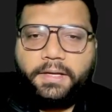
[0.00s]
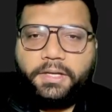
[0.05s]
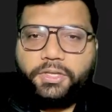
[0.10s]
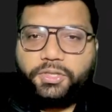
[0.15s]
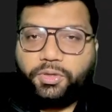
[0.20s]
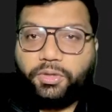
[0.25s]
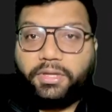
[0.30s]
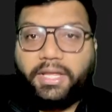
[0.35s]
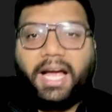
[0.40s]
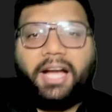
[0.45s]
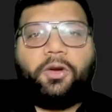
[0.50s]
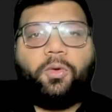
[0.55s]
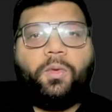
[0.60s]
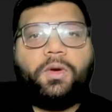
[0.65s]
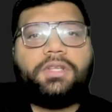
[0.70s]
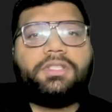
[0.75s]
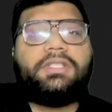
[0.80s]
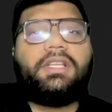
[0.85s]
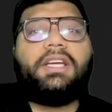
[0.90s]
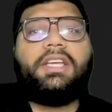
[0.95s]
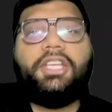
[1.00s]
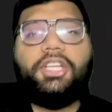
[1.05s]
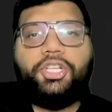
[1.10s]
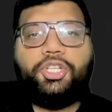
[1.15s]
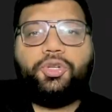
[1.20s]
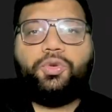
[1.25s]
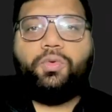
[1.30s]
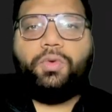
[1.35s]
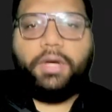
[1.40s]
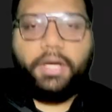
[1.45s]
So that was the
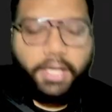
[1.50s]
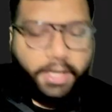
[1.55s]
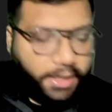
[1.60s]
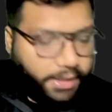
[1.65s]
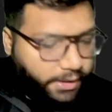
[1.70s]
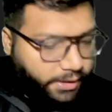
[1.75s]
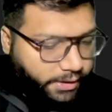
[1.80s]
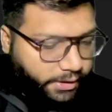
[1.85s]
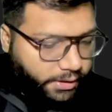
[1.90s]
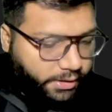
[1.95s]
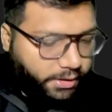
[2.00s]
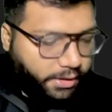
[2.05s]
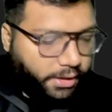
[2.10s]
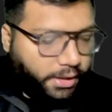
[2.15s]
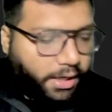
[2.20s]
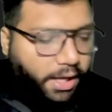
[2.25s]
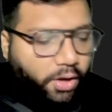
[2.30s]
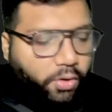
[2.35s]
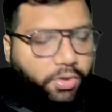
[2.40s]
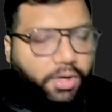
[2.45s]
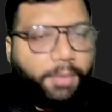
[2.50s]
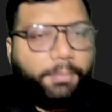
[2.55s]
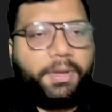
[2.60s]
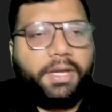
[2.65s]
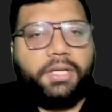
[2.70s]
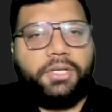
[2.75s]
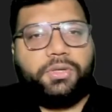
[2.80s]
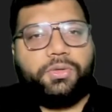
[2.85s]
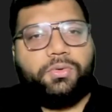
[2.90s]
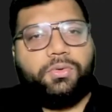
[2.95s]
issue created. Now
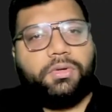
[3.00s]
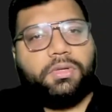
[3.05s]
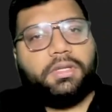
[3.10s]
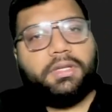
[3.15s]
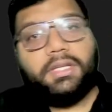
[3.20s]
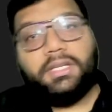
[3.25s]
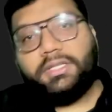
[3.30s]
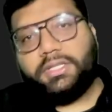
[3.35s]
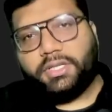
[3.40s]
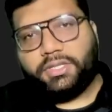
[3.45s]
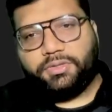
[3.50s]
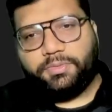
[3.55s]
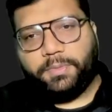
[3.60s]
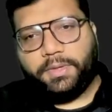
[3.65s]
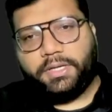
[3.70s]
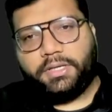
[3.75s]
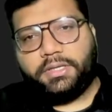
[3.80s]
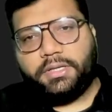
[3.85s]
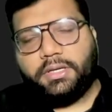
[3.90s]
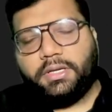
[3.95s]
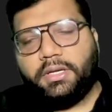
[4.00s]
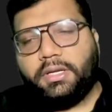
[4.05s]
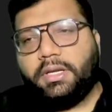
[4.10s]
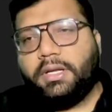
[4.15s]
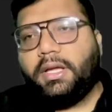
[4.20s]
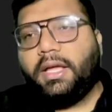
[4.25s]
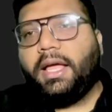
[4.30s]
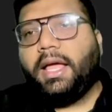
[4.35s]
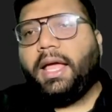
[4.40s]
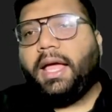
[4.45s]
coming to the judgment.
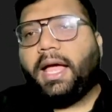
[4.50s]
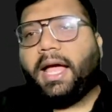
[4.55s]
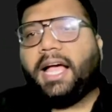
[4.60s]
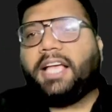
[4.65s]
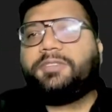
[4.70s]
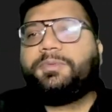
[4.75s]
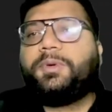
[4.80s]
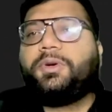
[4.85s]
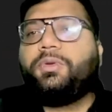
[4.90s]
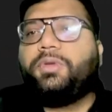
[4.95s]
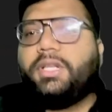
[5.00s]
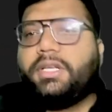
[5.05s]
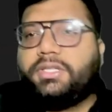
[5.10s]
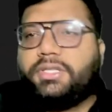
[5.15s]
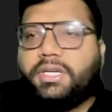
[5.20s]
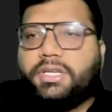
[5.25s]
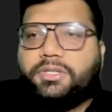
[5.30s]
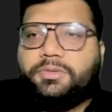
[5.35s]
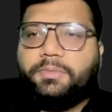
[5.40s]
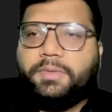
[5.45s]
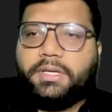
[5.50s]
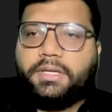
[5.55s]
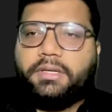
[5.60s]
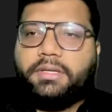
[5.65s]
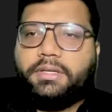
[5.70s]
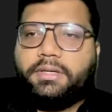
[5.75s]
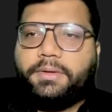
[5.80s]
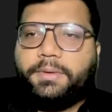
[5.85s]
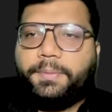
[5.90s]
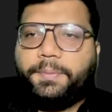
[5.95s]
As per to the
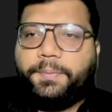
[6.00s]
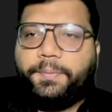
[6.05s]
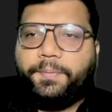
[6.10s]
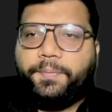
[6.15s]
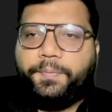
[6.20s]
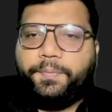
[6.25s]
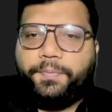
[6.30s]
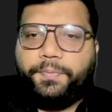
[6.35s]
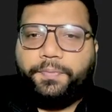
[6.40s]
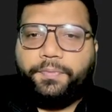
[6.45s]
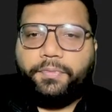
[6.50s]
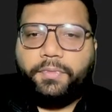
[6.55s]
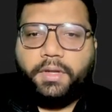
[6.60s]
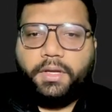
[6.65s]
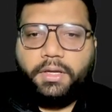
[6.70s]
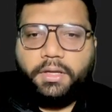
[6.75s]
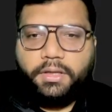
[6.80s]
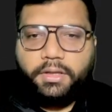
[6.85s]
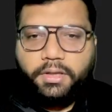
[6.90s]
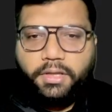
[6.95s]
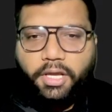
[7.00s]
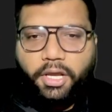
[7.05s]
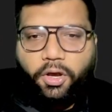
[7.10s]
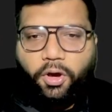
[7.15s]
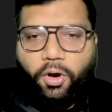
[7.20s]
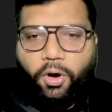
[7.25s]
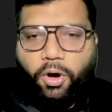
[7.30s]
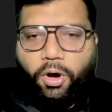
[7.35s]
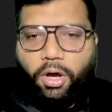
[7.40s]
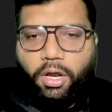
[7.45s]
judgment, they
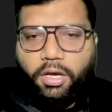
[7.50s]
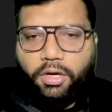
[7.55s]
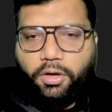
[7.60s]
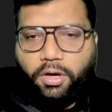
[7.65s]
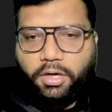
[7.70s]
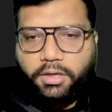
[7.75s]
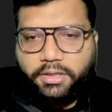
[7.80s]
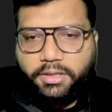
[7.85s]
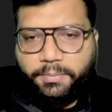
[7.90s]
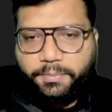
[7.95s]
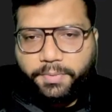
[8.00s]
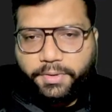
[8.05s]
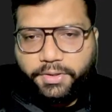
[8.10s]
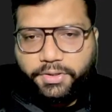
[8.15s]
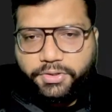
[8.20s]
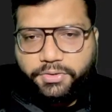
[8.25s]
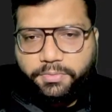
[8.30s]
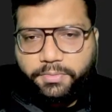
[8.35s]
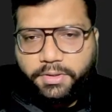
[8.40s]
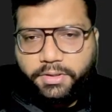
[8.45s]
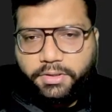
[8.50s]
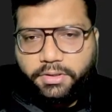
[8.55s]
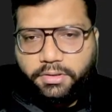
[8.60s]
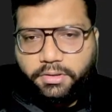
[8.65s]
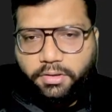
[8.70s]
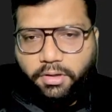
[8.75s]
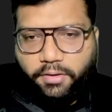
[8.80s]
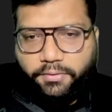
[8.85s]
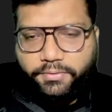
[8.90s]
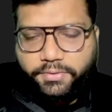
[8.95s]
all got the punishment
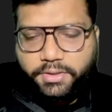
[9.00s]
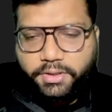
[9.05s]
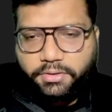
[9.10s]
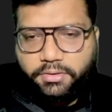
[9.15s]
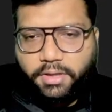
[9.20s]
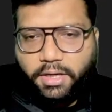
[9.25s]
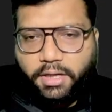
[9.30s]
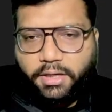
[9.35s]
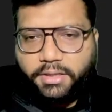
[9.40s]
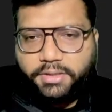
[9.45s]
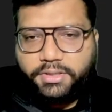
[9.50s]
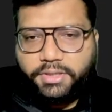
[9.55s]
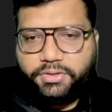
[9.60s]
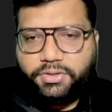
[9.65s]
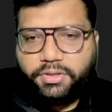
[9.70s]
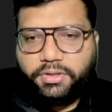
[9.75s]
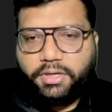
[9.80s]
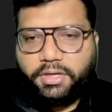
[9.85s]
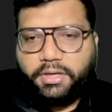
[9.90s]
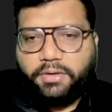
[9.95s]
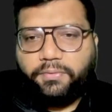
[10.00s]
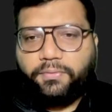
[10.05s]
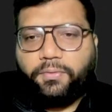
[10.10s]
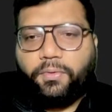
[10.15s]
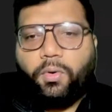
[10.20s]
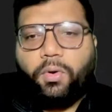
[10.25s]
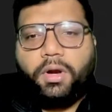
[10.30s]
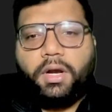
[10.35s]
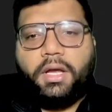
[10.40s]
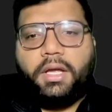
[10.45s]
of under section
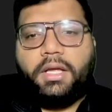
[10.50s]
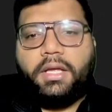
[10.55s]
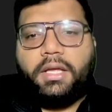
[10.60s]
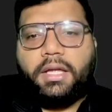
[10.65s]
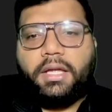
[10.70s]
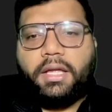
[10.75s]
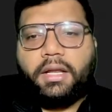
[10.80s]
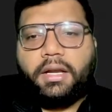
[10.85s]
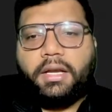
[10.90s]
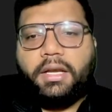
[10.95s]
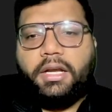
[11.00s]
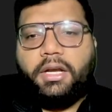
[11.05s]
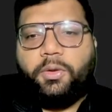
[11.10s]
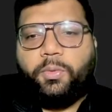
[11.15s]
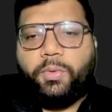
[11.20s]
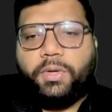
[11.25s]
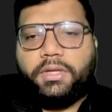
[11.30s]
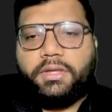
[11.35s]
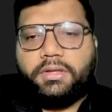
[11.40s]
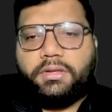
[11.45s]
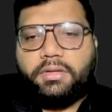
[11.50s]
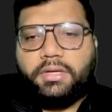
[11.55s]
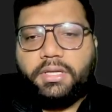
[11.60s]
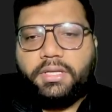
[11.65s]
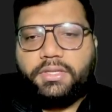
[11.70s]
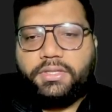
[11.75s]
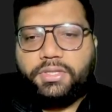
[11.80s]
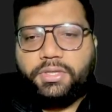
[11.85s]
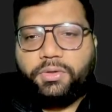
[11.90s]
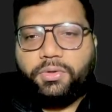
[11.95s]
34, read with
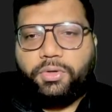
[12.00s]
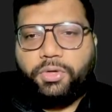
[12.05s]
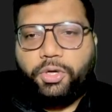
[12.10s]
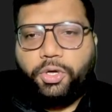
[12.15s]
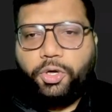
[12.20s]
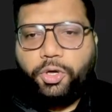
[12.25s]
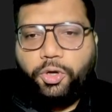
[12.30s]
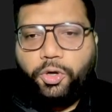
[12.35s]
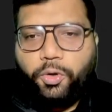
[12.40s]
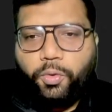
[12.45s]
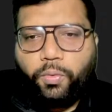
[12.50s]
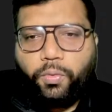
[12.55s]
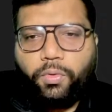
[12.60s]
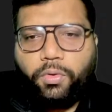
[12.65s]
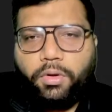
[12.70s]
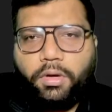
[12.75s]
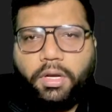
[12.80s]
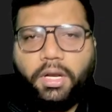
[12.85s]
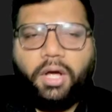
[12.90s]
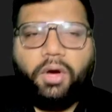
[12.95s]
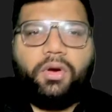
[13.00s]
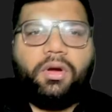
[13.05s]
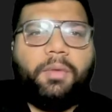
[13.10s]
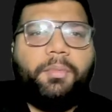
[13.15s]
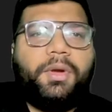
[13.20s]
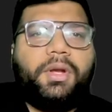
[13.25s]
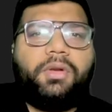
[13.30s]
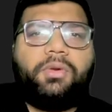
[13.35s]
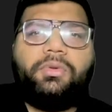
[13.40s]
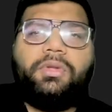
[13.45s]
302. Now
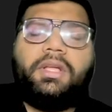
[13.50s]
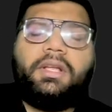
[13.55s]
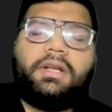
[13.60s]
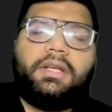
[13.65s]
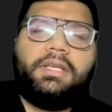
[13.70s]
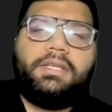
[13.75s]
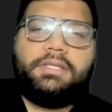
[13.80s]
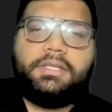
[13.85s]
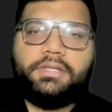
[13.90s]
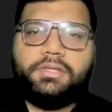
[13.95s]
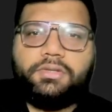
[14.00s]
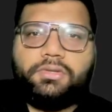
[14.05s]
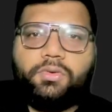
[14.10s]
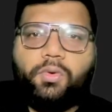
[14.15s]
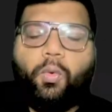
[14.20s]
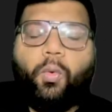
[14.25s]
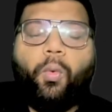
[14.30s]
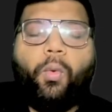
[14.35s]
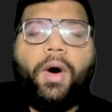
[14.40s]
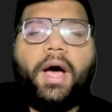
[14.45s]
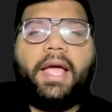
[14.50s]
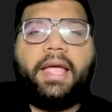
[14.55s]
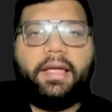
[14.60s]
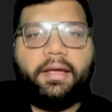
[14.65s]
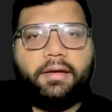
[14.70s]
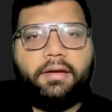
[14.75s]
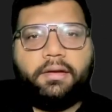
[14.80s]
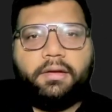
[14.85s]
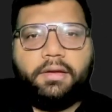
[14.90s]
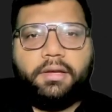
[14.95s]
coming to the reasons.
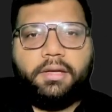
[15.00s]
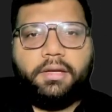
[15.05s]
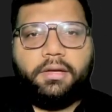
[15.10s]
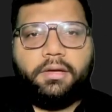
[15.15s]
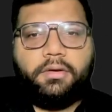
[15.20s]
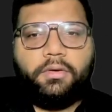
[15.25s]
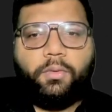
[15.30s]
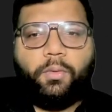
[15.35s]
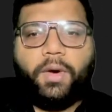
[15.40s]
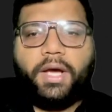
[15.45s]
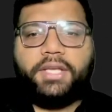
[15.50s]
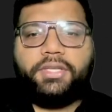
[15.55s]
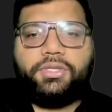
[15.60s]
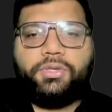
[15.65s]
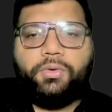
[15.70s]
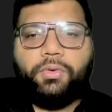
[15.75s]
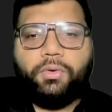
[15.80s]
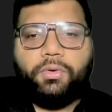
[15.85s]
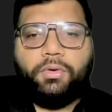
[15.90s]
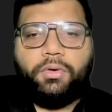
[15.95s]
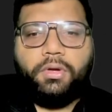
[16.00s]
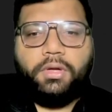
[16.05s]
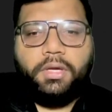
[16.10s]
Why? Why so?